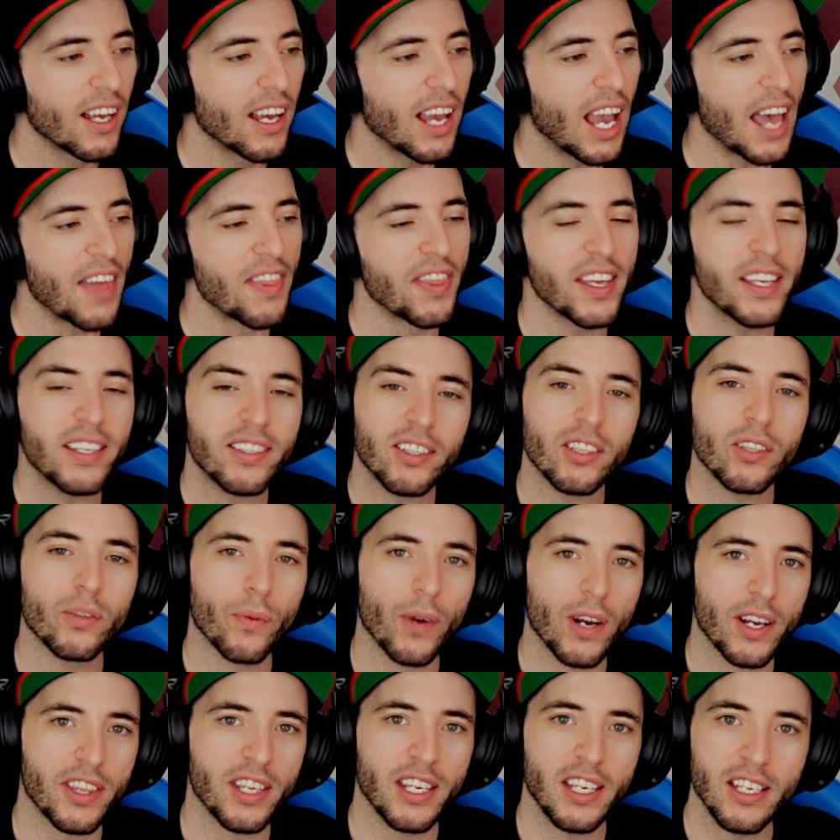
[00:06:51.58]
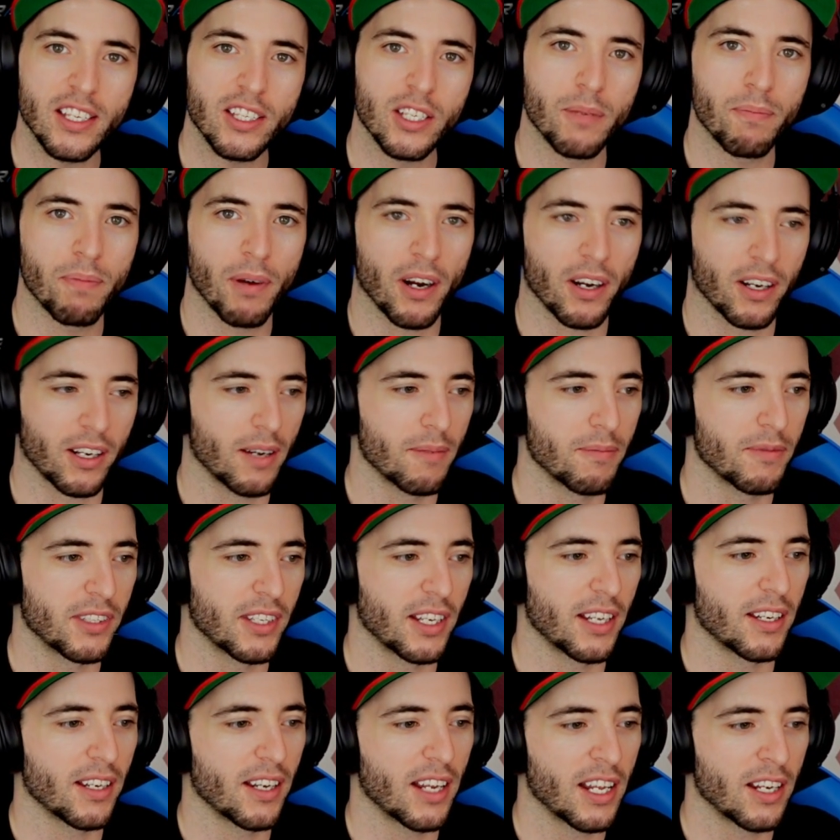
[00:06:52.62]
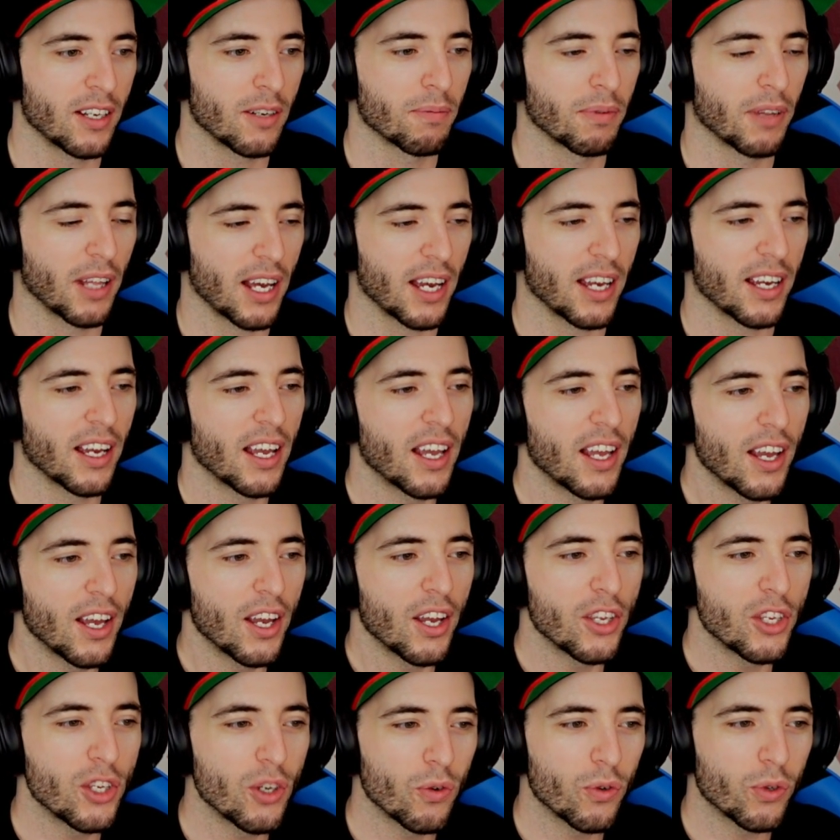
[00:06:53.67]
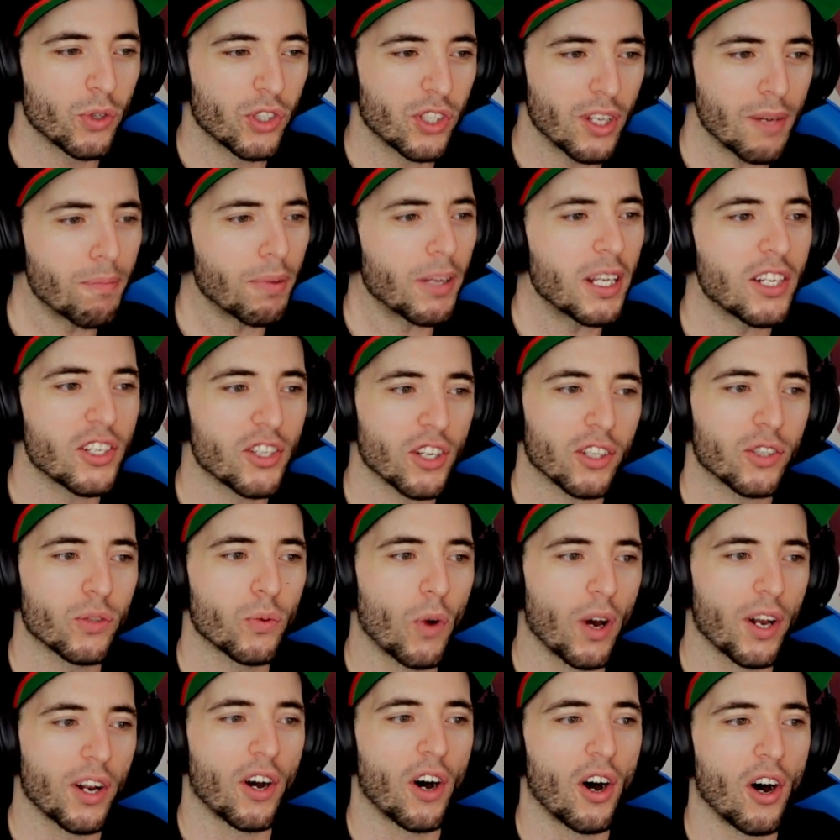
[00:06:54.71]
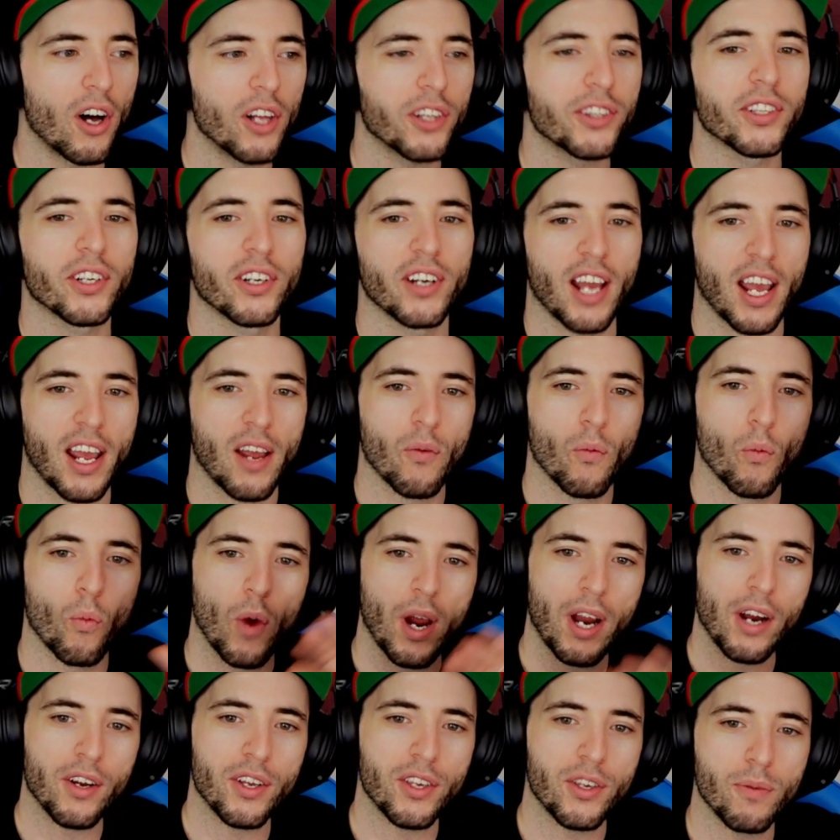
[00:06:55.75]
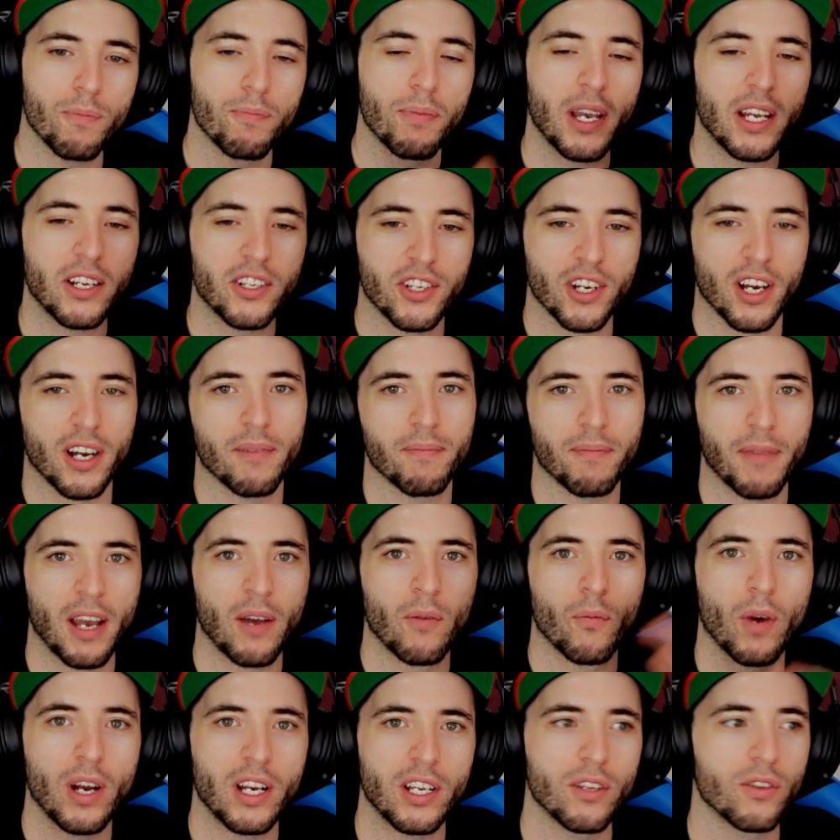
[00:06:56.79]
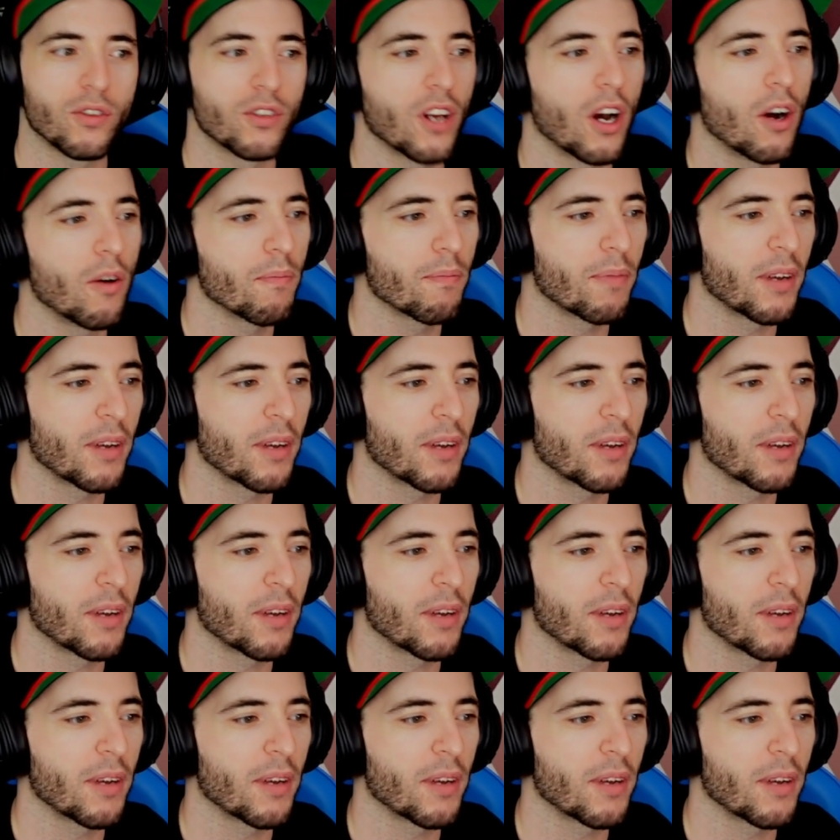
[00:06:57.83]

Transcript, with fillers: And this is where the easy part comes in into play. You simply just want to alternate where you big jump and when you don't